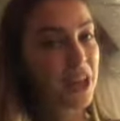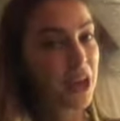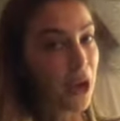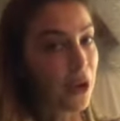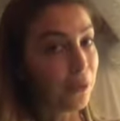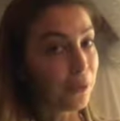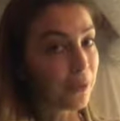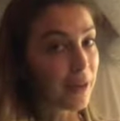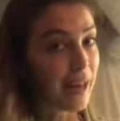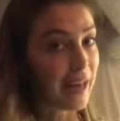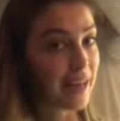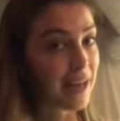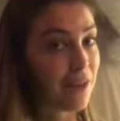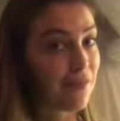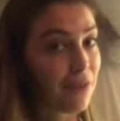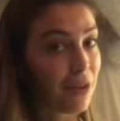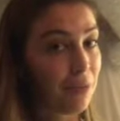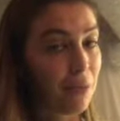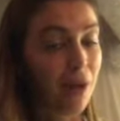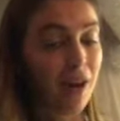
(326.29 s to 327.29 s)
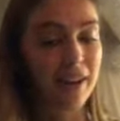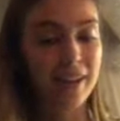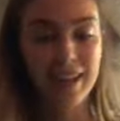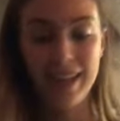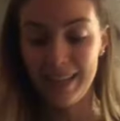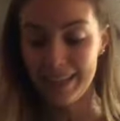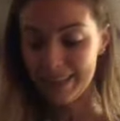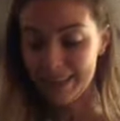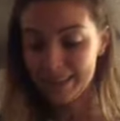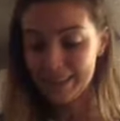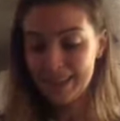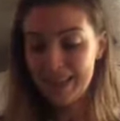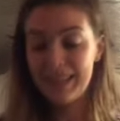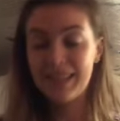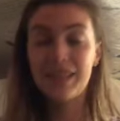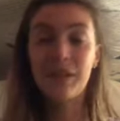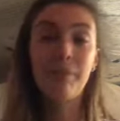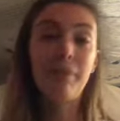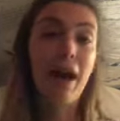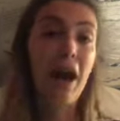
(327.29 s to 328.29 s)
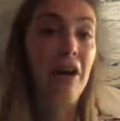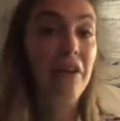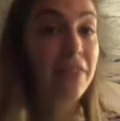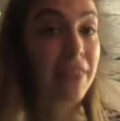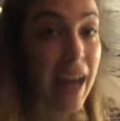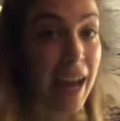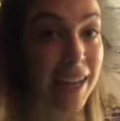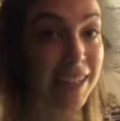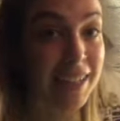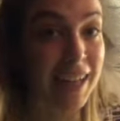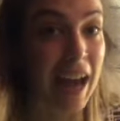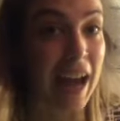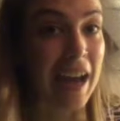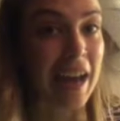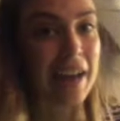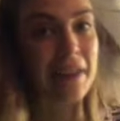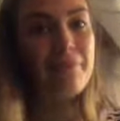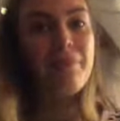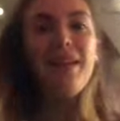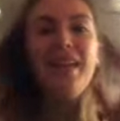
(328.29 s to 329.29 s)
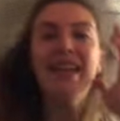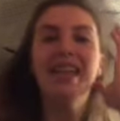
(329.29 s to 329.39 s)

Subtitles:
Okay, everyone, it's about that time.